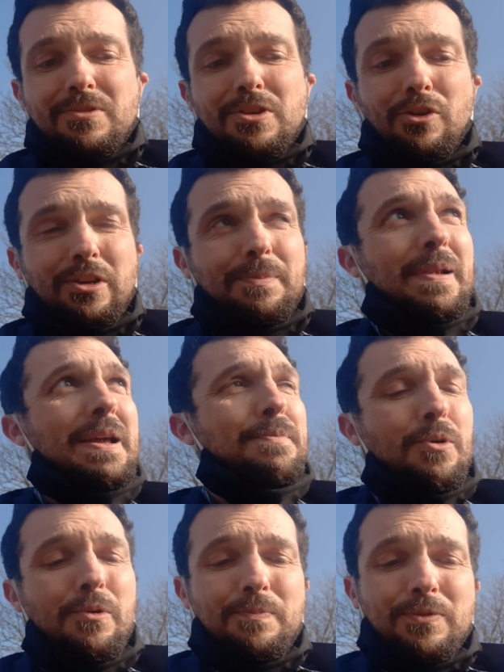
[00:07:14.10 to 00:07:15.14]
Not going to play
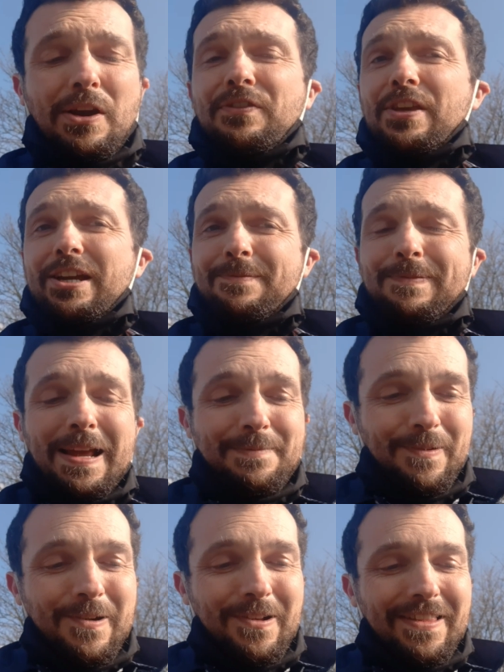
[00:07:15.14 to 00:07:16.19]
ball. Don't think you're going to play
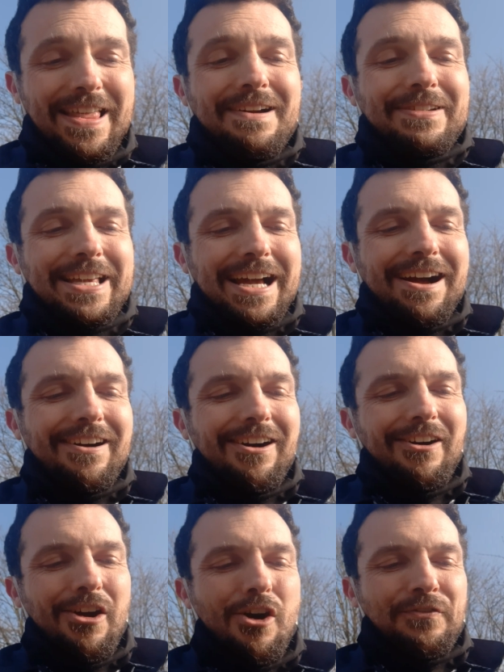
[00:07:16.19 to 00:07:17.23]
ball. There we go.
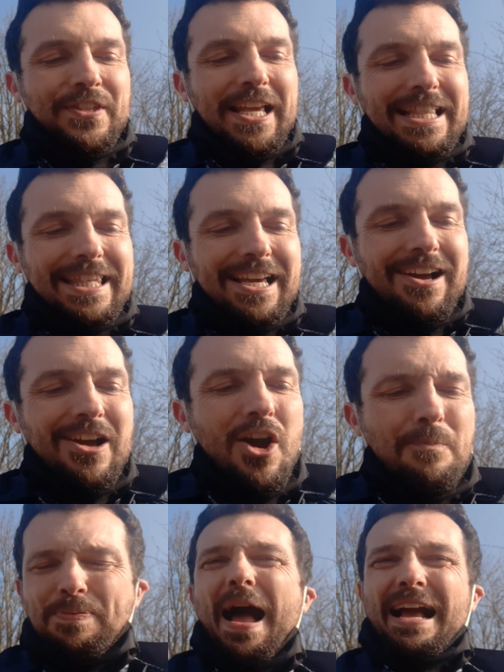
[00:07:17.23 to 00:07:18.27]
Oh, off centre.
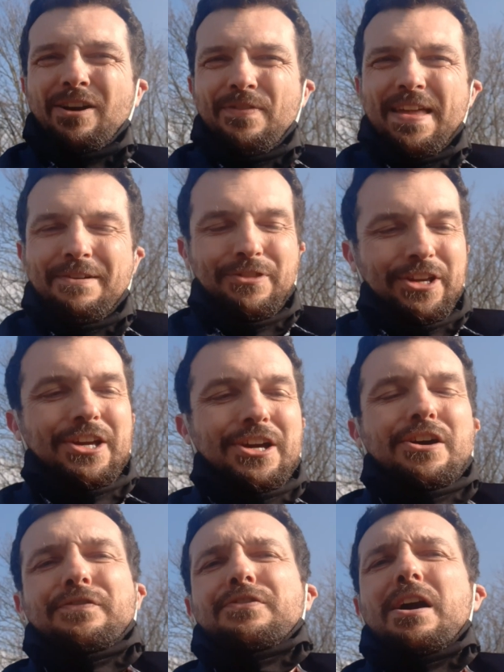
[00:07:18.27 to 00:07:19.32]
Bang on there on the
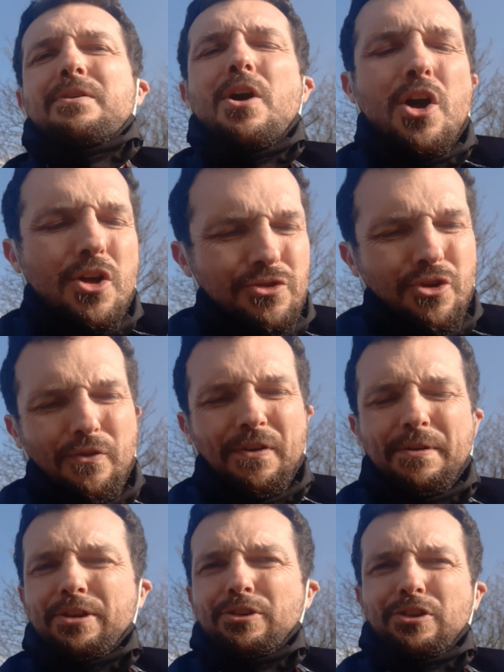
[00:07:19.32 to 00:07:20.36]
curve throw. Not
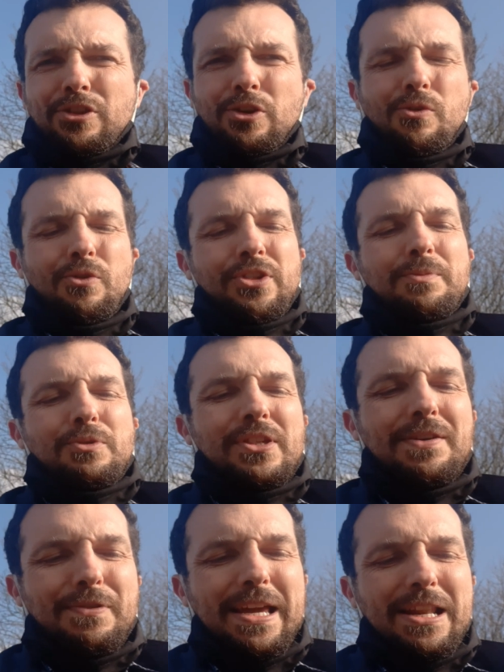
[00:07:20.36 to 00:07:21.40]
very good at all. So we'll
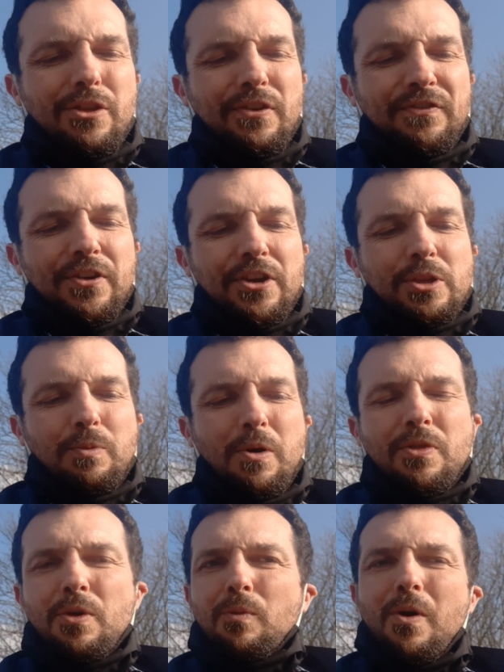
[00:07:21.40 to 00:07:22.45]
see if we get it on the first
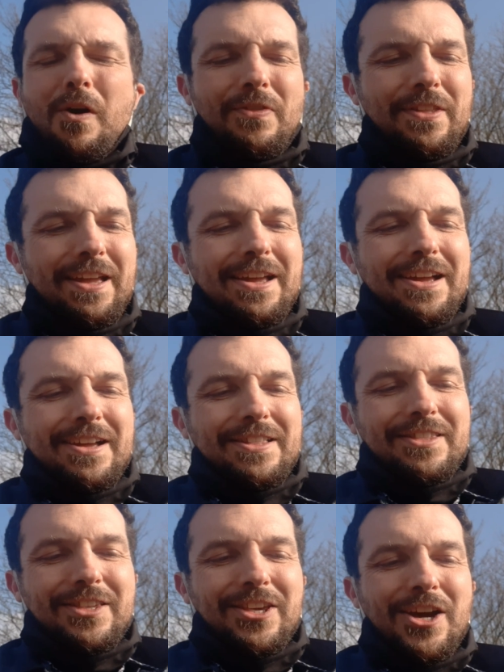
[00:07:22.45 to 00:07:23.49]
one. 1,
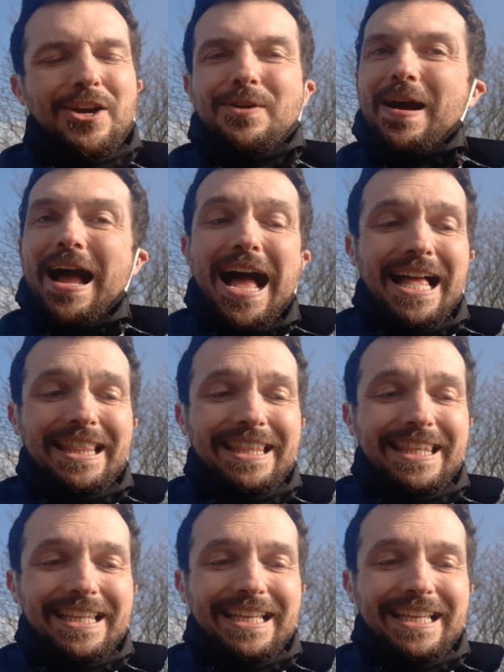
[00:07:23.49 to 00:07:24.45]
2, and